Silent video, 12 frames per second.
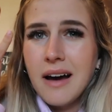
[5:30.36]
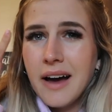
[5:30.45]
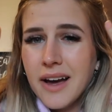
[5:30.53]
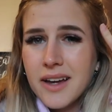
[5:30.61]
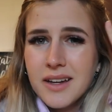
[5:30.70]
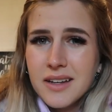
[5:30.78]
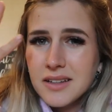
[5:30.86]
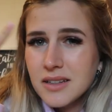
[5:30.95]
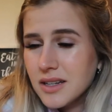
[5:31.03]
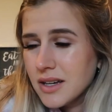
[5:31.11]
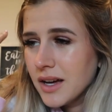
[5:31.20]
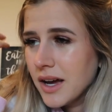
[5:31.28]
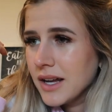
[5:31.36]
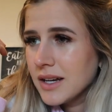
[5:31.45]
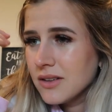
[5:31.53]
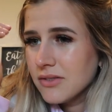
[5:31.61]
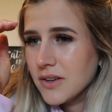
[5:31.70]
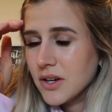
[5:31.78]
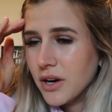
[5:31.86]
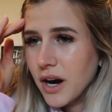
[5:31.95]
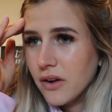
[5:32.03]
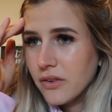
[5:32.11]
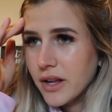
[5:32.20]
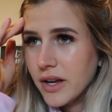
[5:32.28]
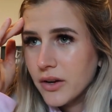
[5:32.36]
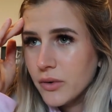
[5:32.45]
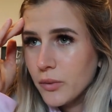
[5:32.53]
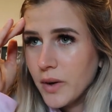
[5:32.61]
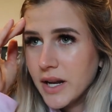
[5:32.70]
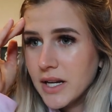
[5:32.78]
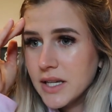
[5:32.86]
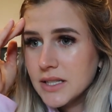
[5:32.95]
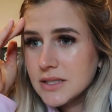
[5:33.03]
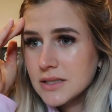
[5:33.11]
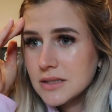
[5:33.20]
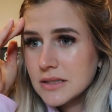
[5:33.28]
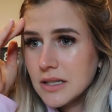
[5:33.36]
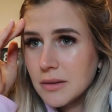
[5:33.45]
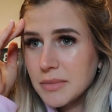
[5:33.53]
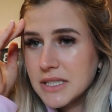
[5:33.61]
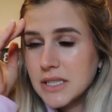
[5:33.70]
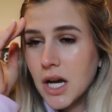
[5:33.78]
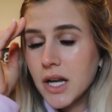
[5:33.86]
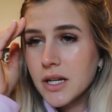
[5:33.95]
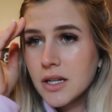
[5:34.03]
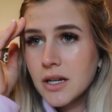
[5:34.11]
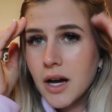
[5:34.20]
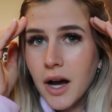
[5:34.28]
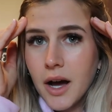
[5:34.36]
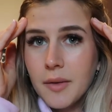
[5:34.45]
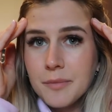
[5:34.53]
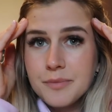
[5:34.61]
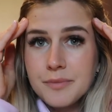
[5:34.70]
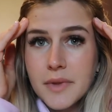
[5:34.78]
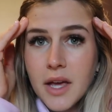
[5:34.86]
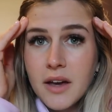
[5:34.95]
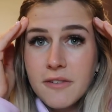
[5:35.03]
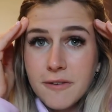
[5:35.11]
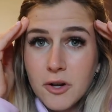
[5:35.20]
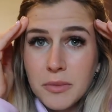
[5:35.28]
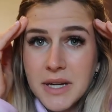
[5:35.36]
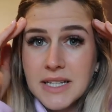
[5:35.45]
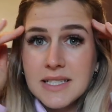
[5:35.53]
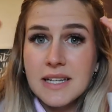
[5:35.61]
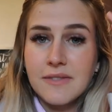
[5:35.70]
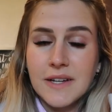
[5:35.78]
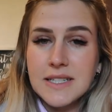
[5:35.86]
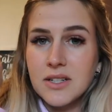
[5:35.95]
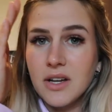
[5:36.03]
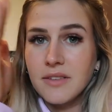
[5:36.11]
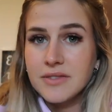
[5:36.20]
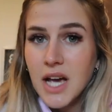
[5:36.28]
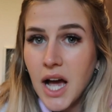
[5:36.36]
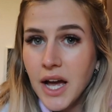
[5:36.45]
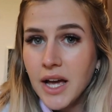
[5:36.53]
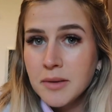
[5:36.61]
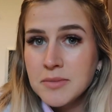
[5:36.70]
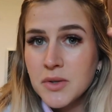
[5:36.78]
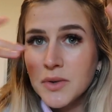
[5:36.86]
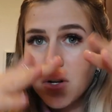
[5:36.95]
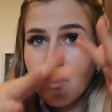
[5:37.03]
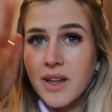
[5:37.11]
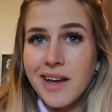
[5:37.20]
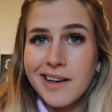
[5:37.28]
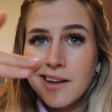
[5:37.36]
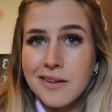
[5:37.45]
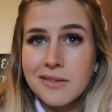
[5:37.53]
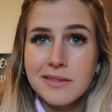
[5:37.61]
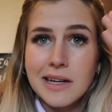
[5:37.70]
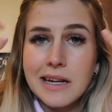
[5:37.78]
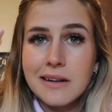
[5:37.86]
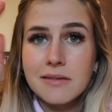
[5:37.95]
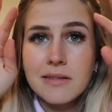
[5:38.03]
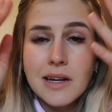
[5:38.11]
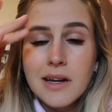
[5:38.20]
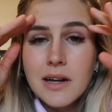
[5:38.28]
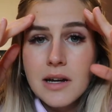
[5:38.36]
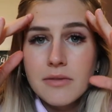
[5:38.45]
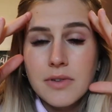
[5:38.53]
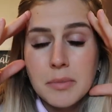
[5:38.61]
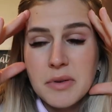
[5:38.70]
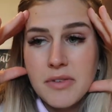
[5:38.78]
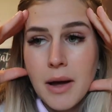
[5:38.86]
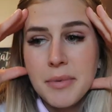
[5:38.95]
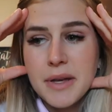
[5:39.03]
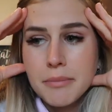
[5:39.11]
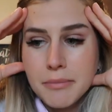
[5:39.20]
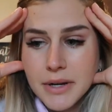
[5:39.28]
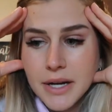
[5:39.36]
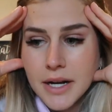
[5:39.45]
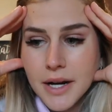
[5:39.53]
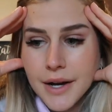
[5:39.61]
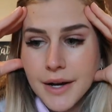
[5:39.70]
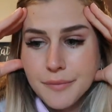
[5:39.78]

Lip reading: I need to figure out like when he's gonna be done filming to see if I still have time so we don't like, you know, get flippy floppy. But